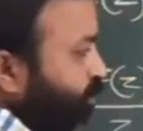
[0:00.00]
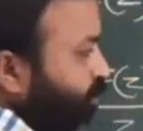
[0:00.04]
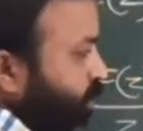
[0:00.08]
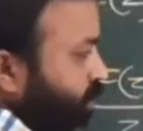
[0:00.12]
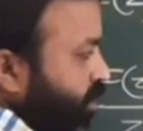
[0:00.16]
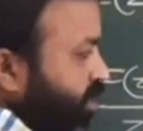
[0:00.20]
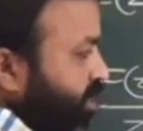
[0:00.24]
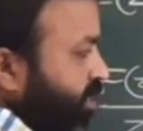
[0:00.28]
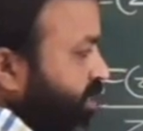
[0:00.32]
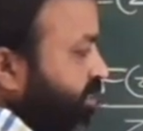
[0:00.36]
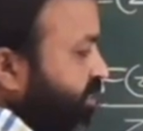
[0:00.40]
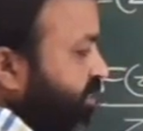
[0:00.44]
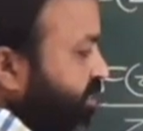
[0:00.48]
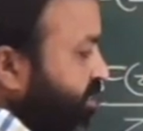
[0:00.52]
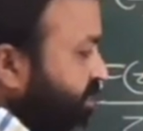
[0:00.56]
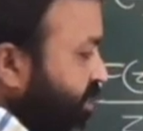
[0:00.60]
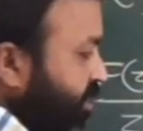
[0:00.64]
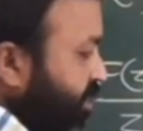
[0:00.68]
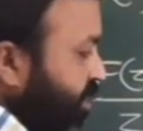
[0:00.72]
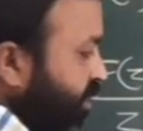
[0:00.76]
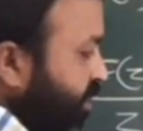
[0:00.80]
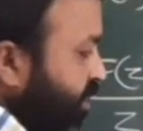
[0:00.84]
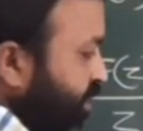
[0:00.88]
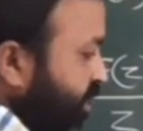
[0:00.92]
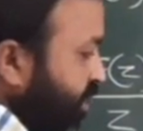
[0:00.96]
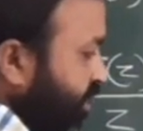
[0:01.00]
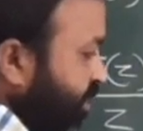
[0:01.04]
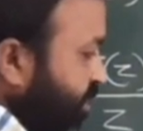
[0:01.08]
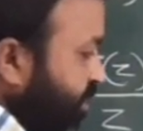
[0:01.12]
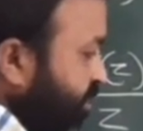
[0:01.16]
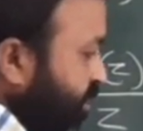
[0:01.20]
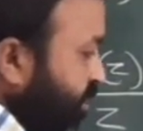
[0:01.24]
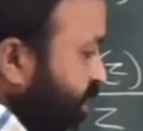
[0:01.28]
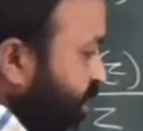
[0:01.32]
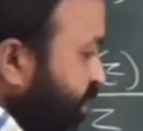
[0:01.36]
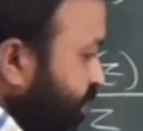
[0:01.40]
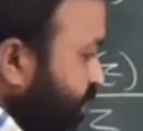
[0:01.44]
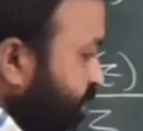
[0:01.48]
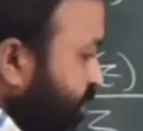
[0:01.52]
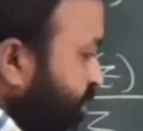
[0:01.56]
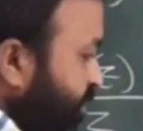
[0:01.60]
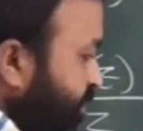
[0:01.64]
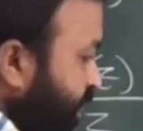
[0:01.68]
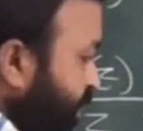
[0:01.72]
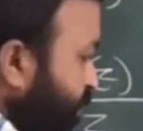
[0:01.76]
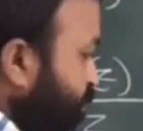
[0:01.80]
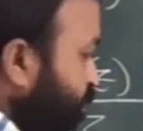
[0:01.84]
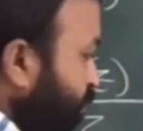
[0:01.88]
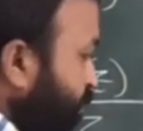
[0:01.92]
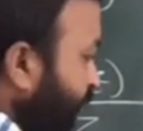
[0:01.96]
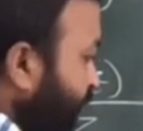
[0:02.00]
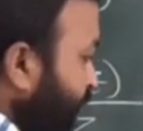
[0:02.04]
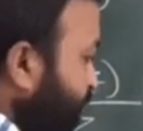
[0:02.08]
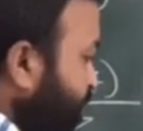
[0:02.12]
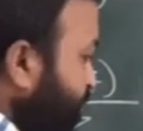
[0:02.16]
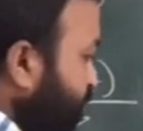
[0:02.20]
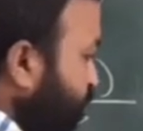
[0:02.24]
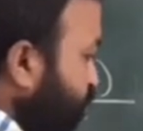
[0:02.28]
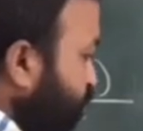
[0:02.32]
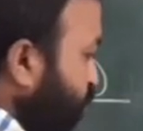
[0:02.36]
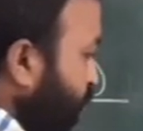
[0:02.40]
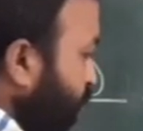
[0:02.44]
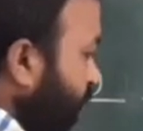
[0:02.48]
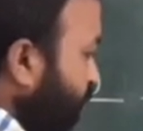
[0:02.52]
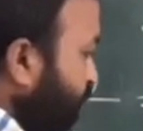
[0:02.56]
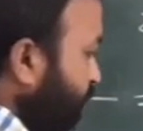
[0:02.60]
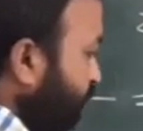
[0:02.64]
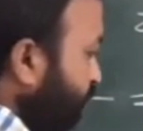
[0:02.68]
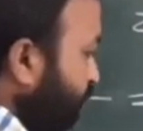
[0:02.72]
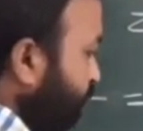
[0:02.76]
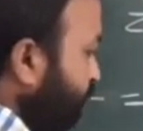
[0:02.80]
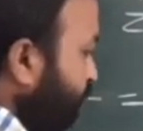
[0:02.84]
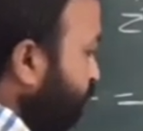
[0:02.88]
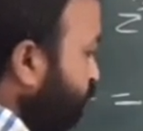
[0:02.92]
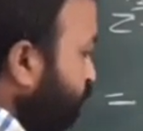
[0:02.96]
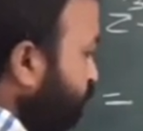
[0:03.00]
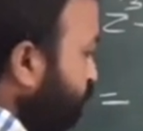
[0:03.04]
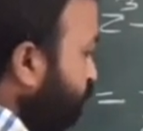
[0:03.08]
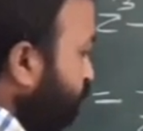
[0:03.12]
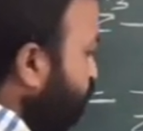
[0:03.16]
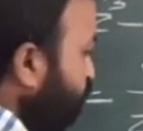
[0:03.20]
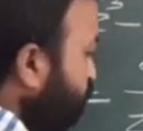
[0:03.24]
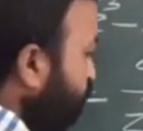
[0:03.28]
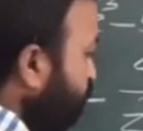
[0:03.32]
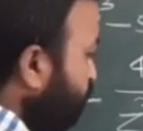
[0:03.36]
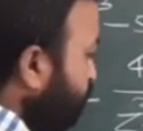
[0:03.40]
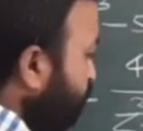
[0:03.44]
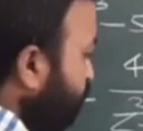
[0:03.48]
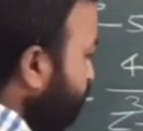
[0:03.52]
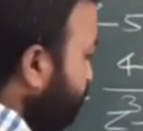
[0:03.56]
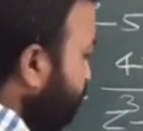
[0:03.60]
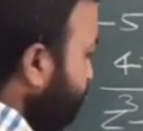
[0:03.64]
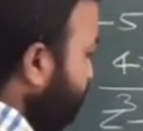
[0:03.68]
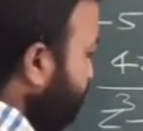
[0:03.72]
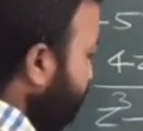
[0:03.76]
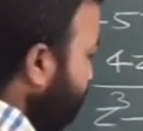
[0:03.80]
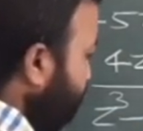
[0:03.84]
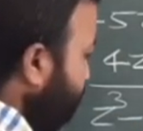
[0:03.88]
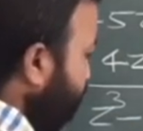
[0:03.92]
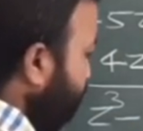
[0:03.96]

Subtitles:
for this is z minus 1 into z